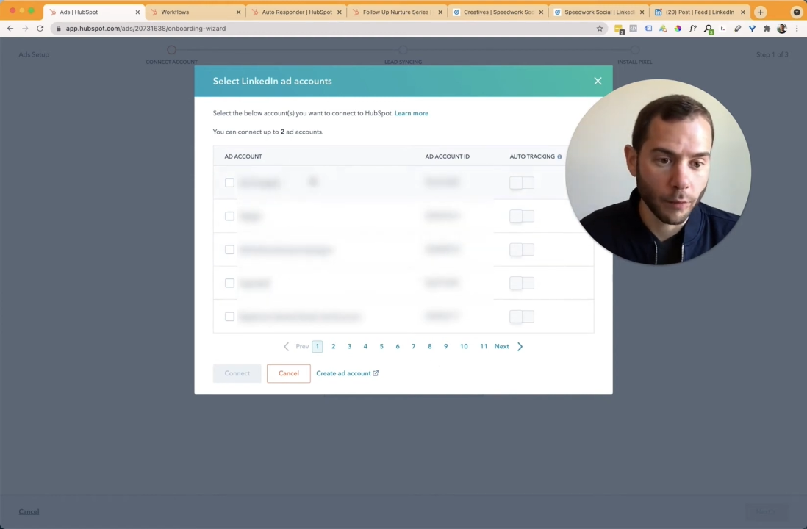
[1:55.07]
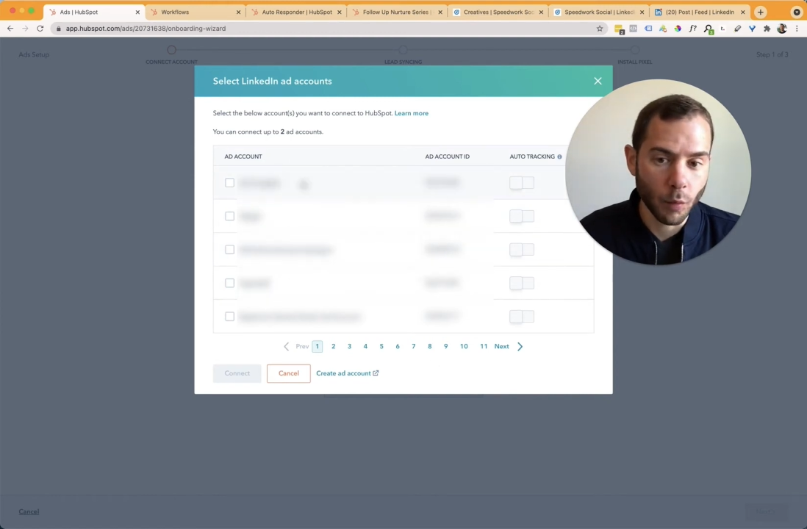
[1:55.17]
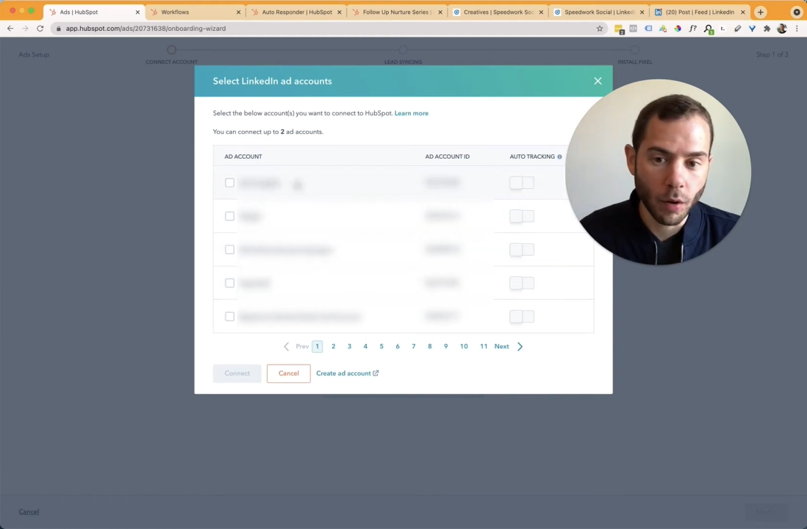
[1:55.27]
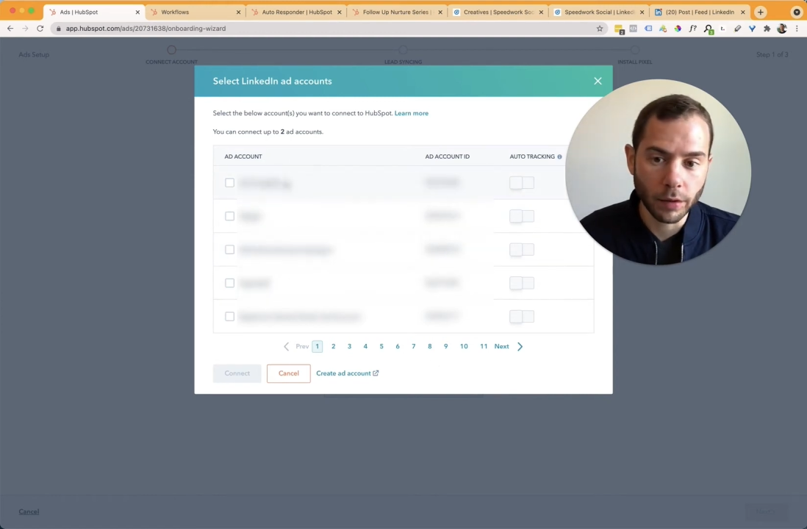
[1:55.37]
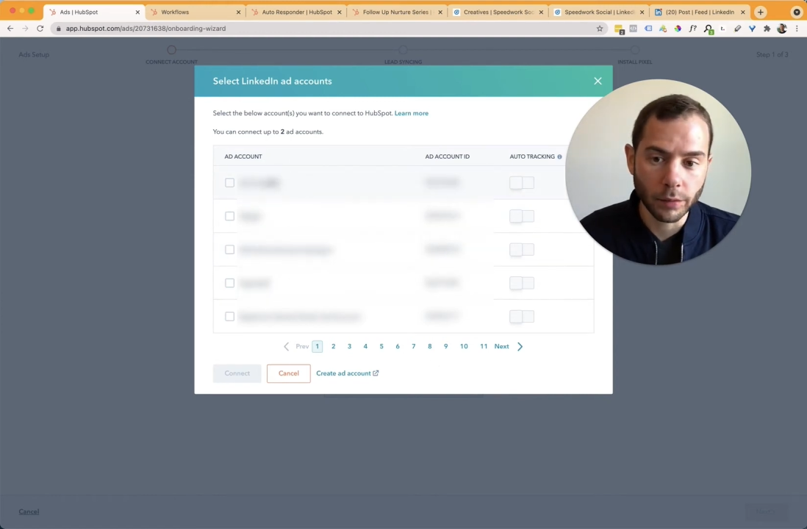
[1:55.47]

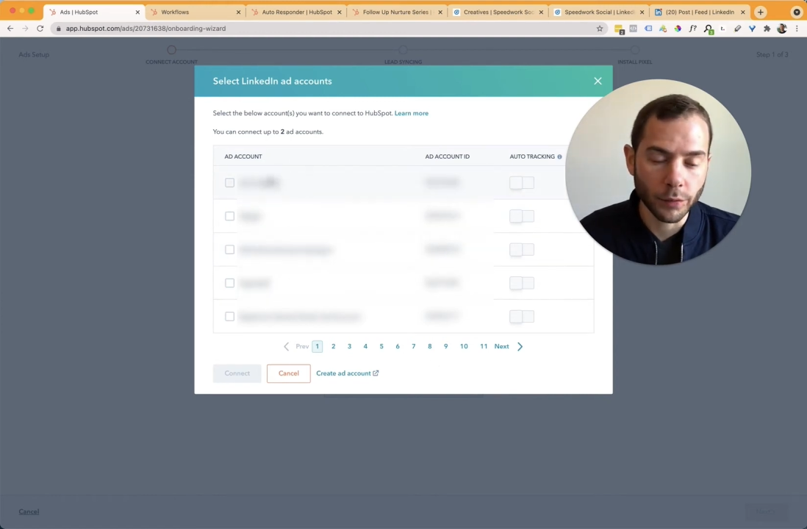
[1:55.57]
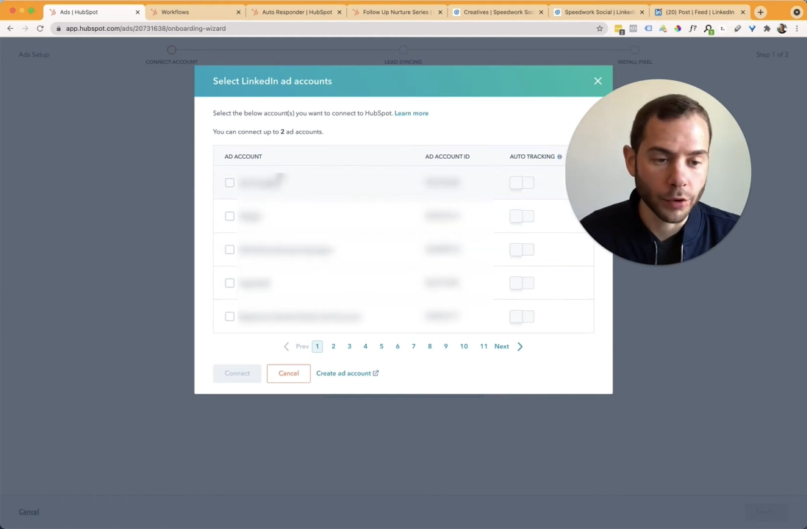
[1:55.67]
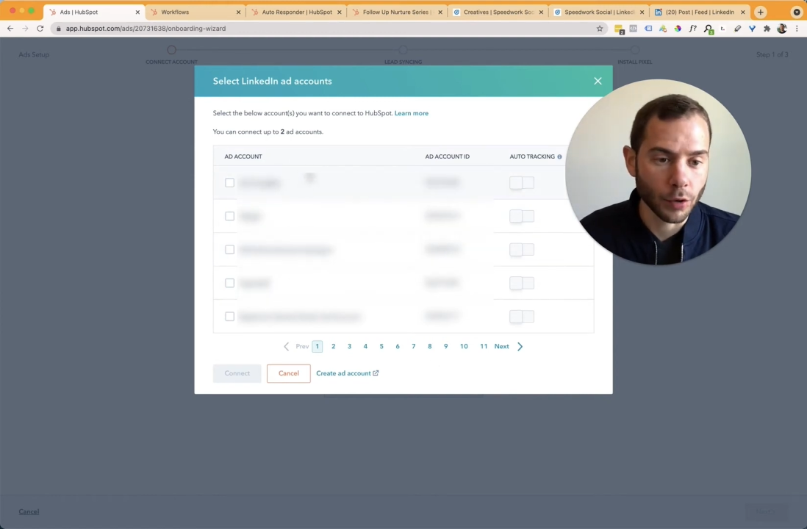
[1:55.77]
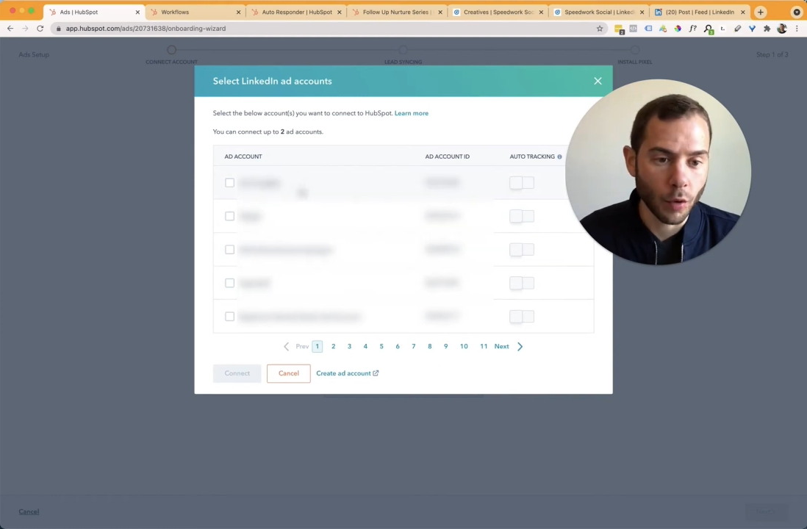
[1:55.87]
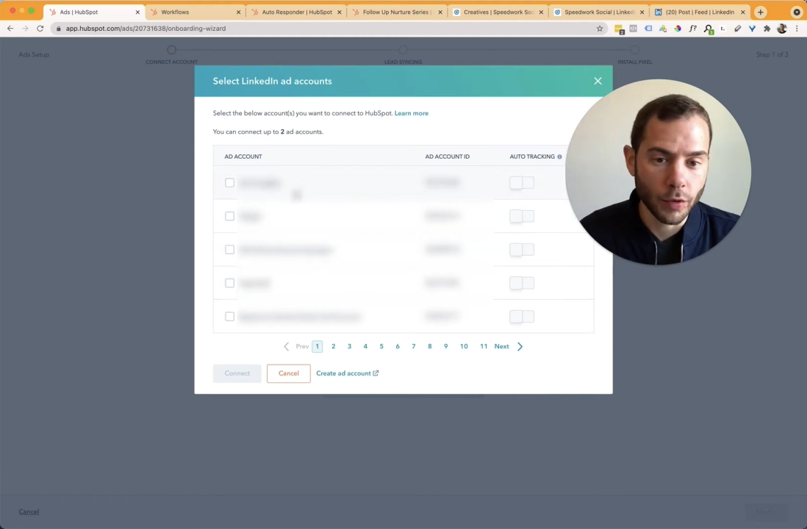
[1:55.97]
one for
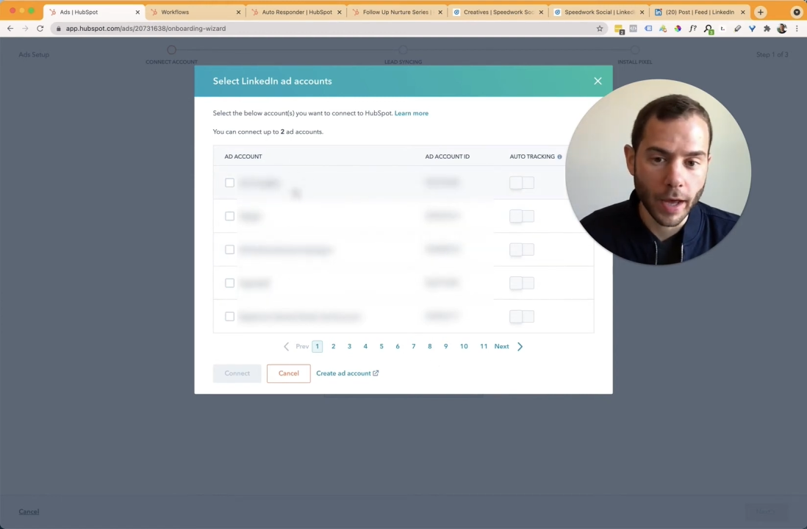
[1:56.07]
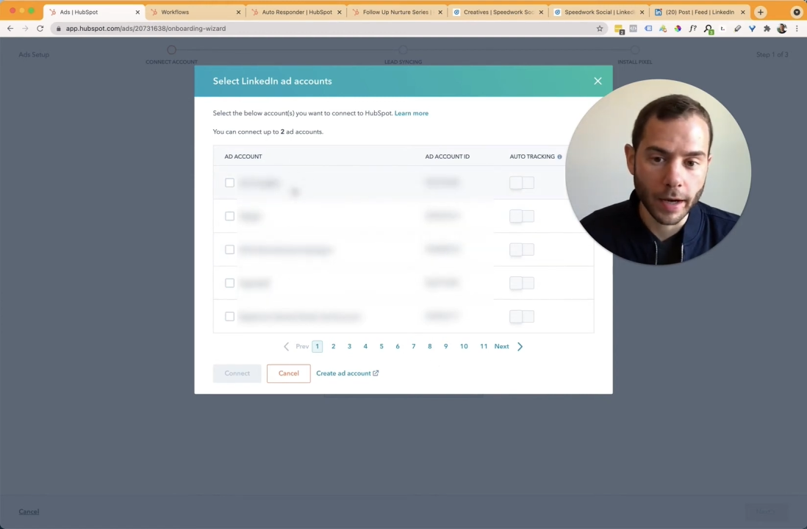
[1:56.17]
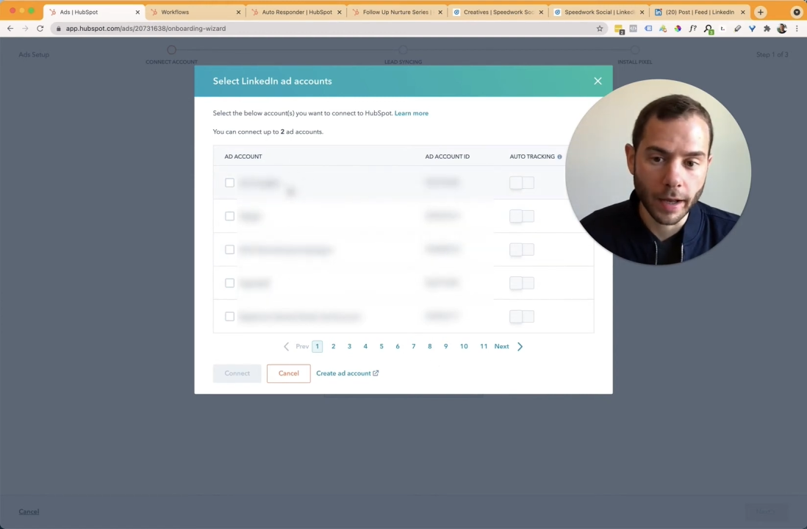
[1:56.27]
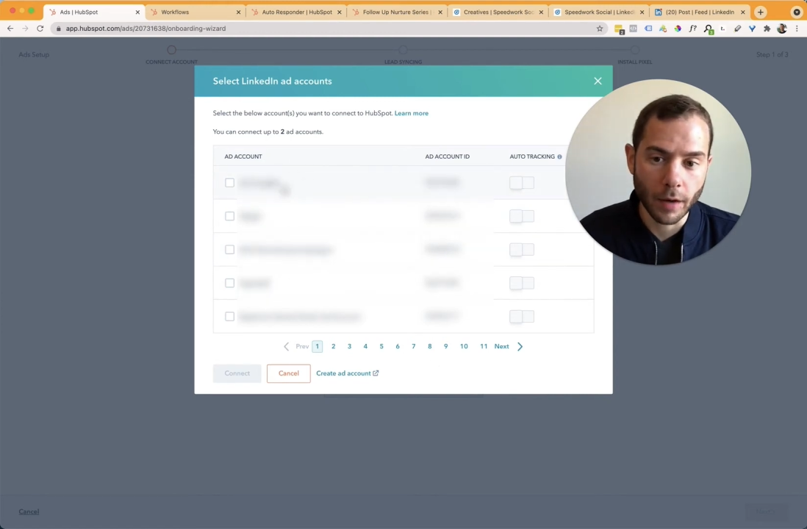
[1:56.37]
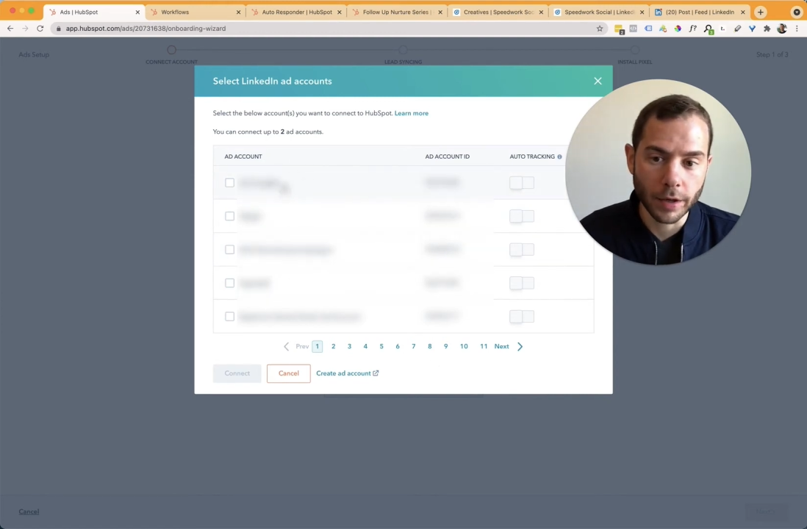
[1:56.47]
your only ad
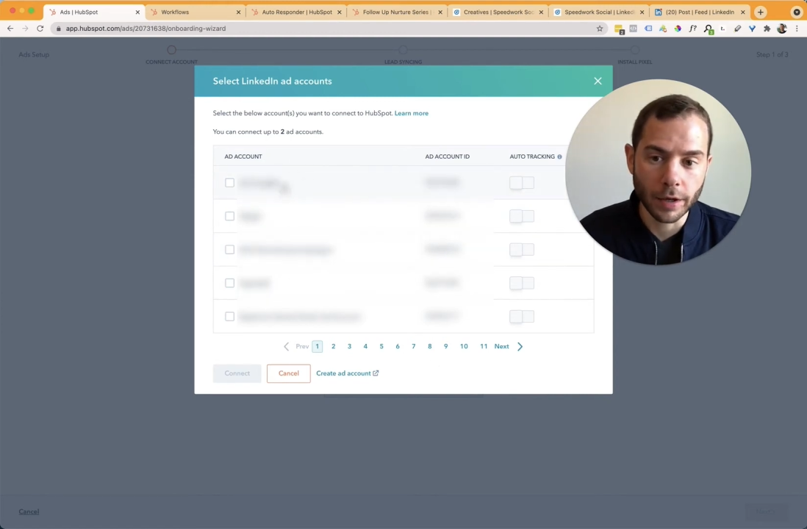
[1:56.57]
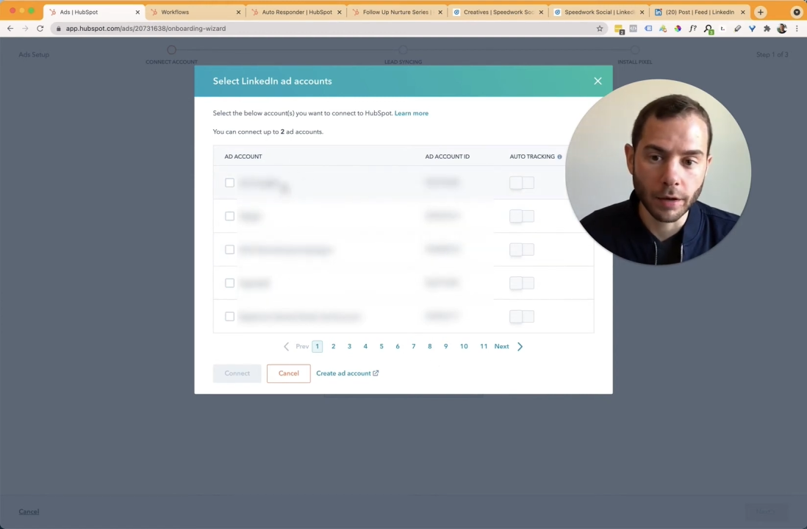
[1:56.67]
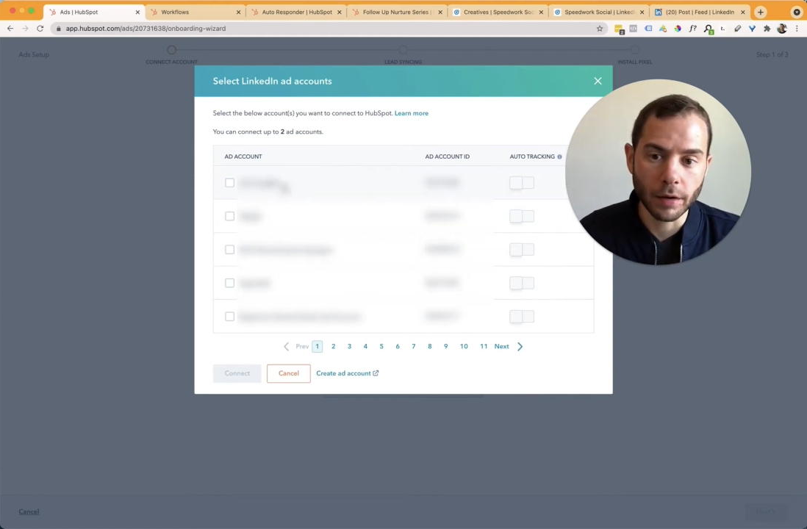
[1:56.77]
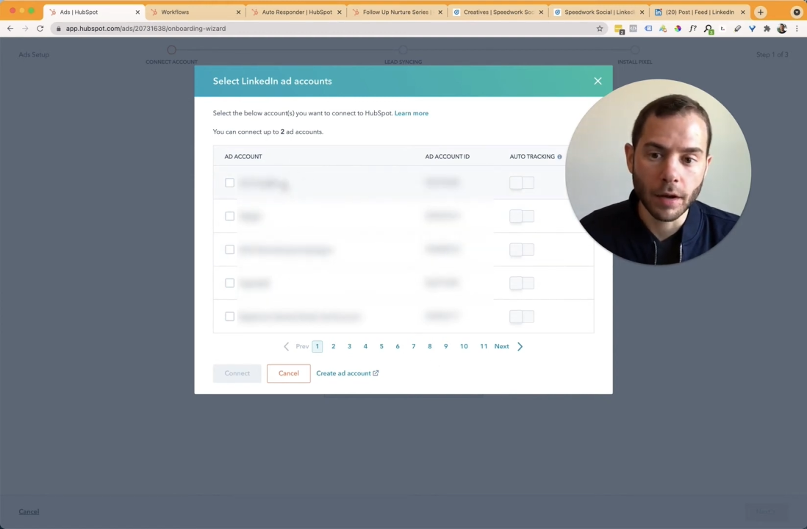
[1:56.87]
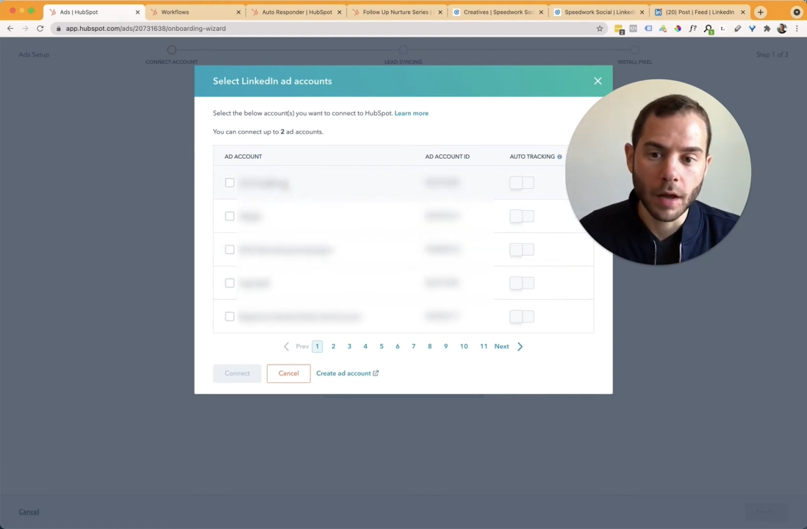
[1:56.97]
account
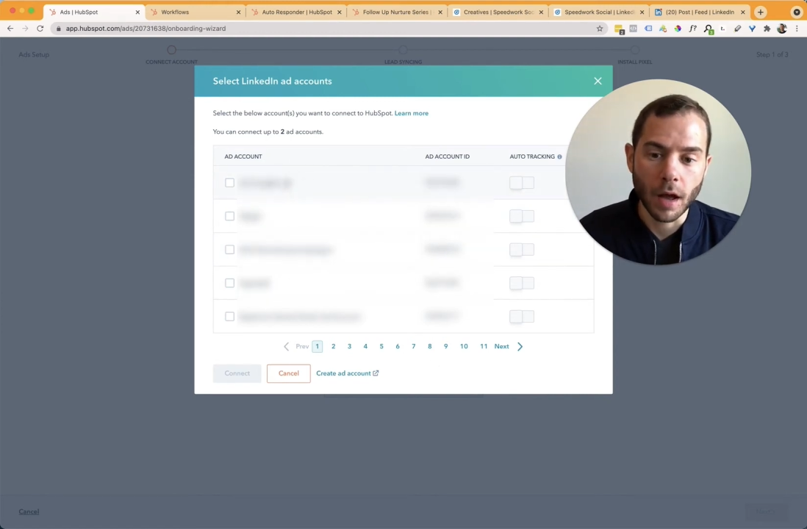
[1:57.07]
here,